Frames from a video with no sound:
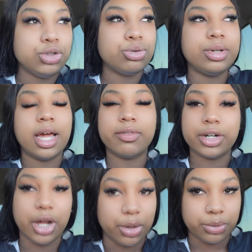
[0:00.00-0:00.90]
You never
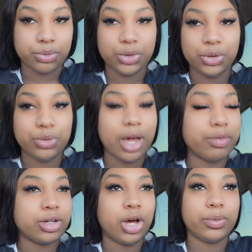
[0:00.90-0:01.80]
know. You
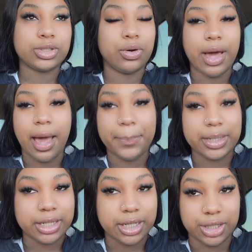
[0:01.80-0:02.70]
never know what's
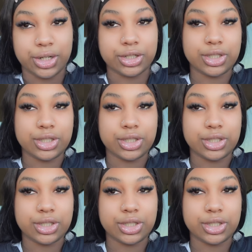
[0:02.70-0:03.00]
happen in the year.